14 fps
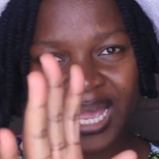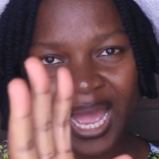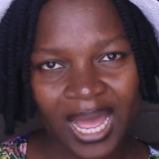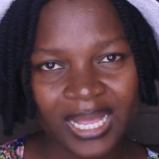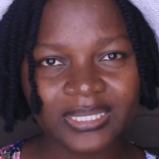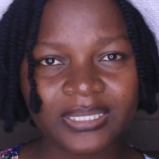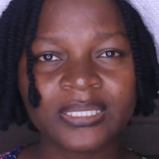
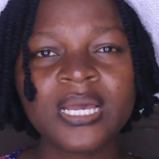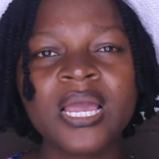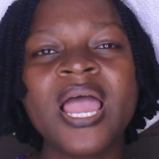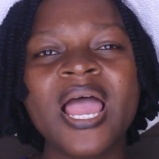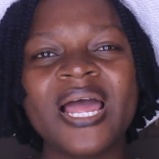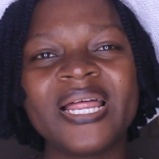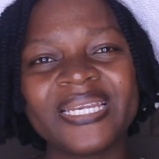heart.
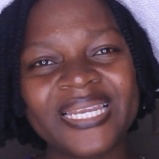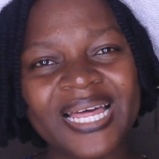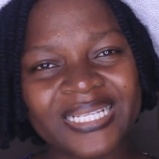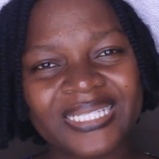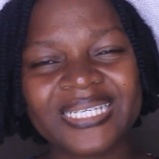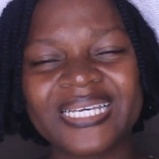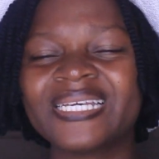And
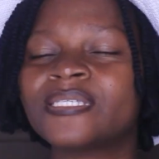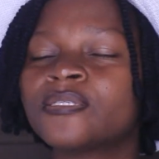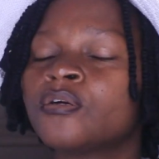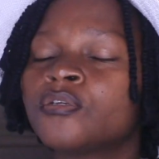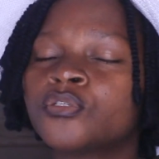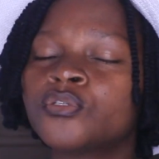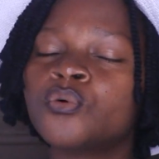that is
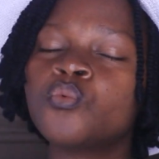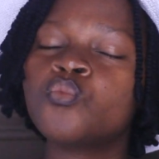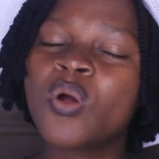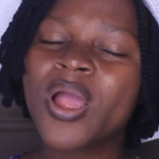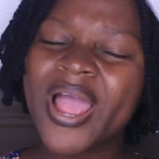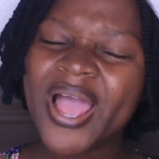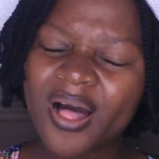also
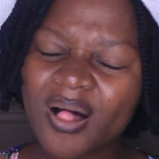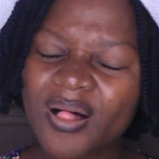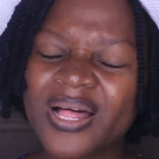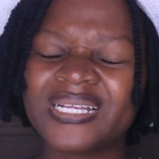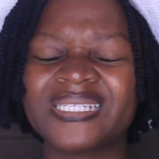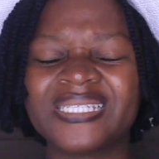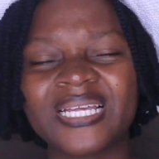well
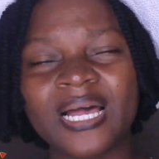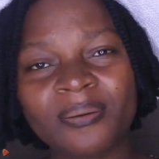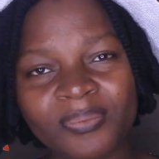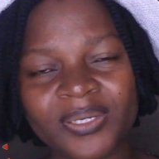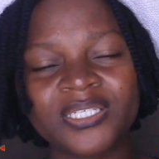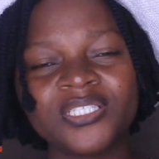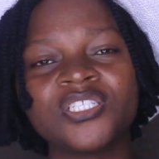
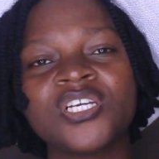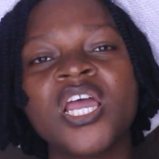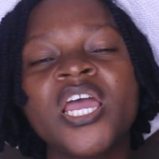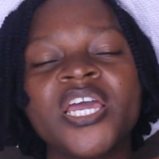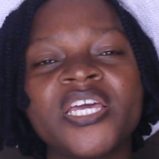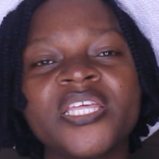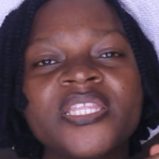established
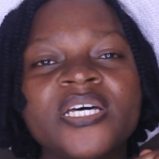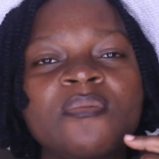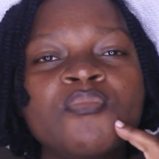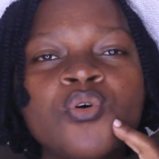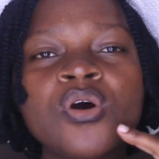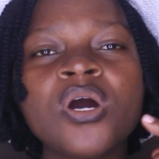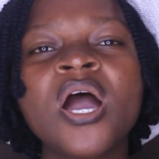in the
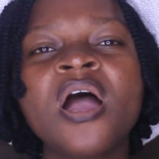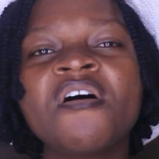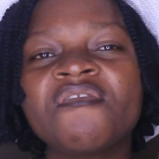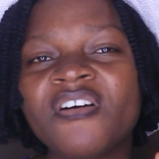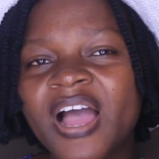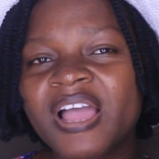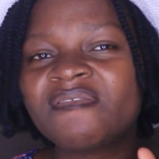book
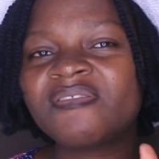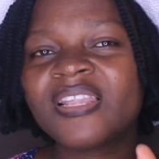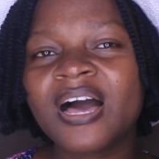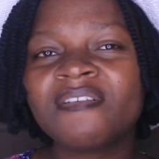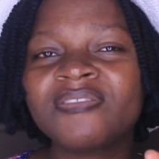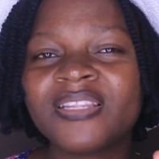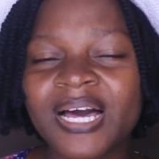5
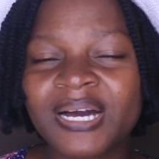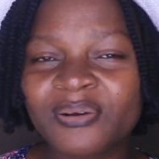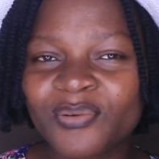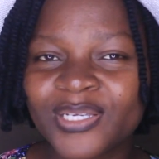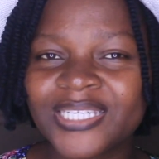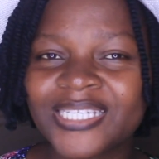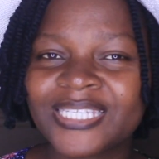Love
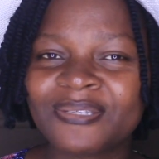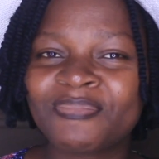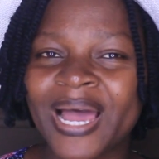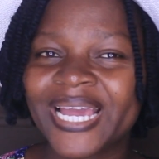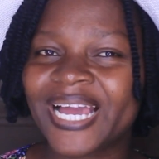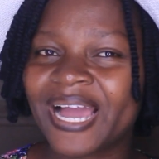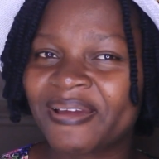Languages
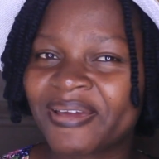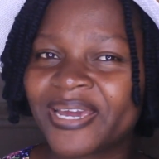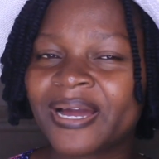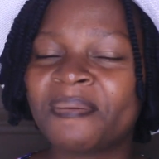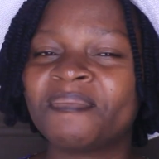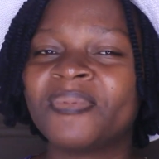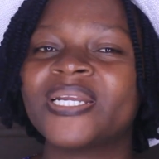by Gary
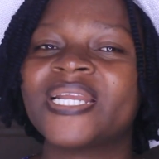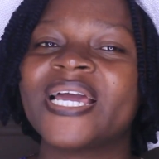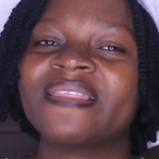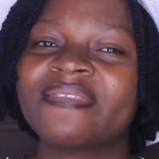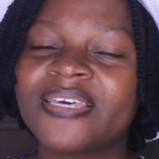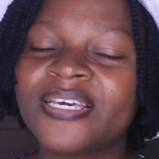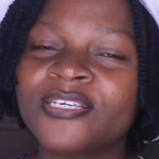Chapman. I
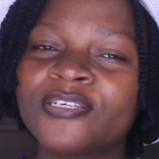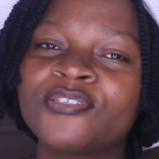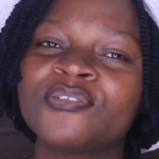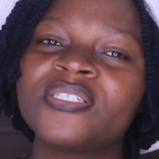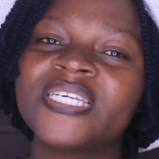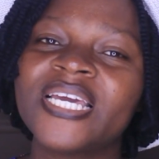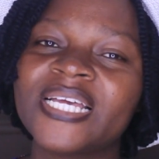think you
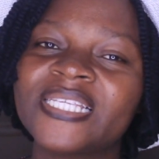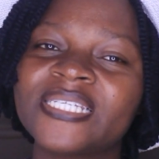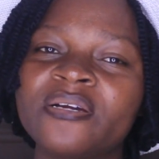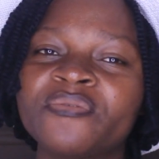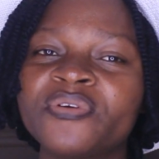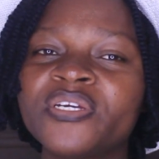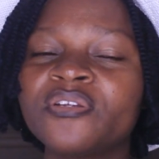should get
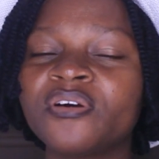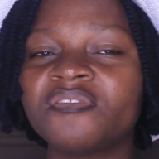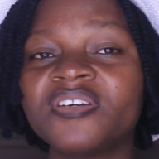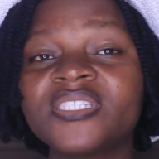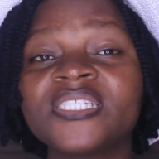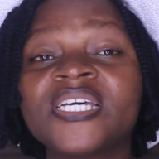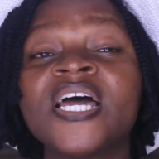a read of
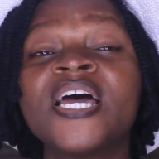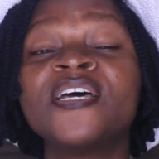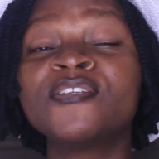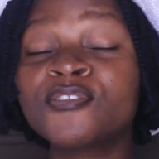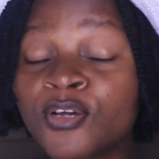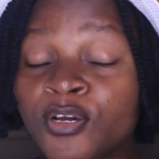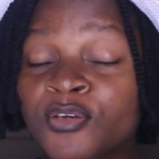it,
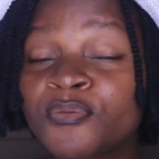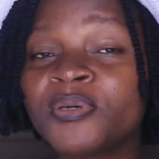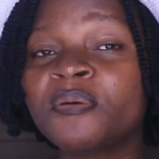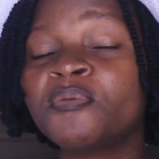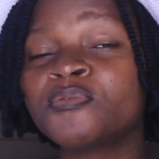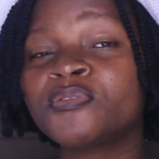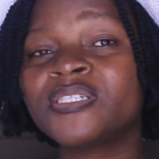so you'll be
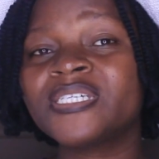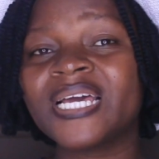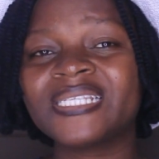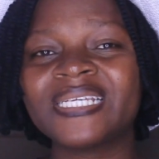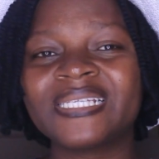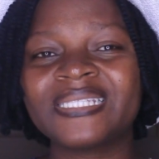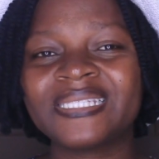able to
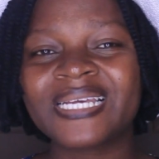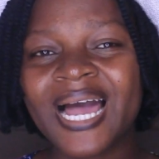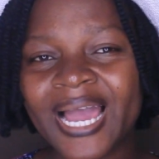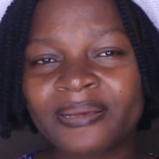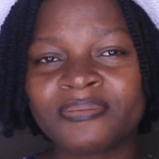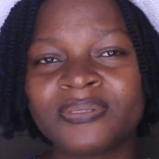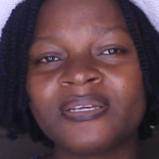get the
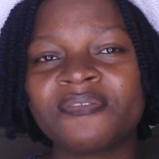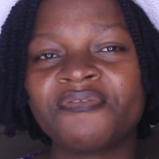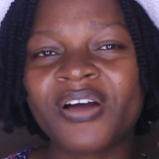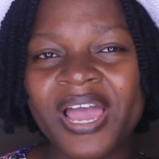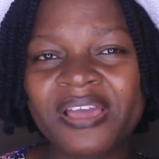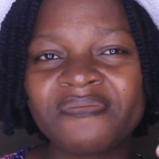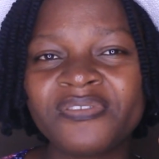types, the
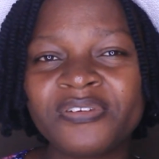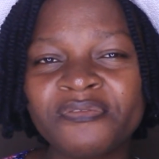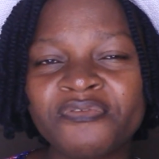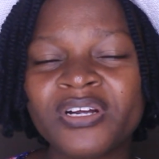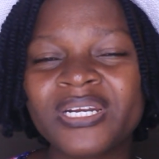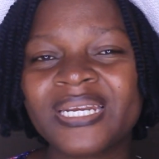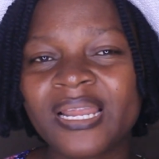5
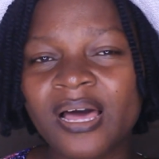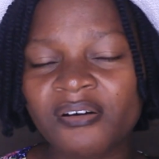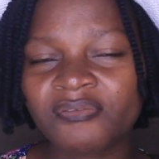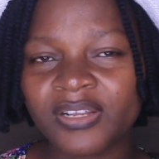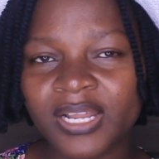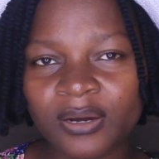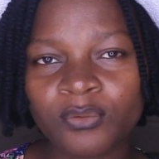different
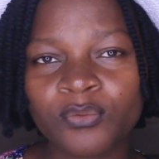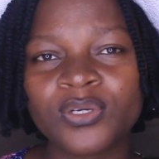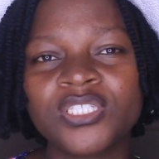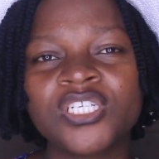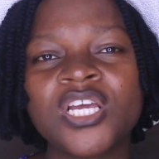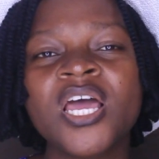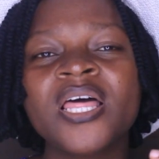love
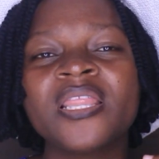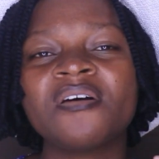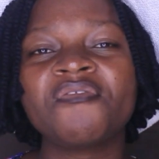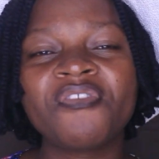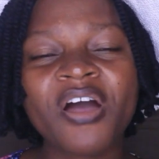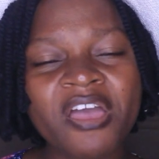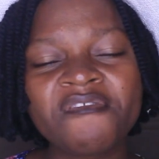language, the
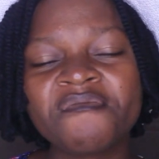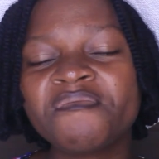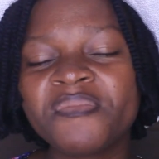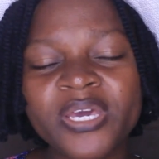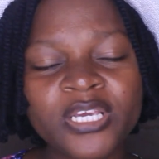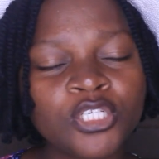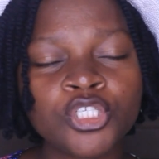5
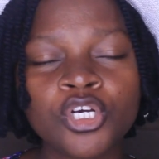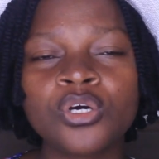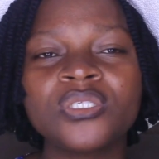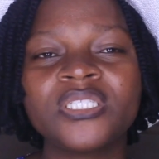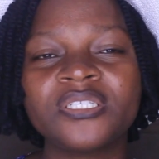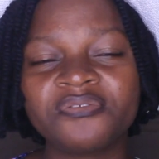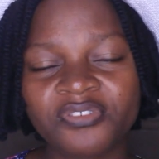
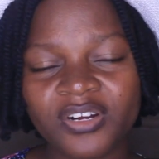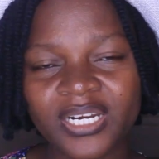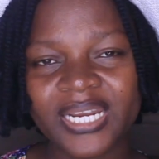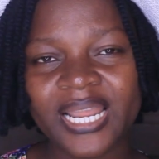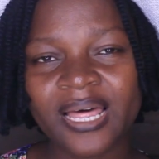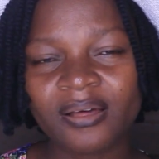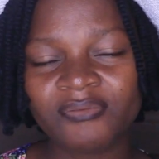major
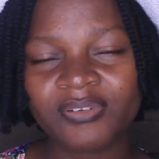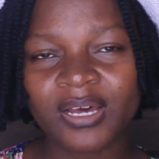different love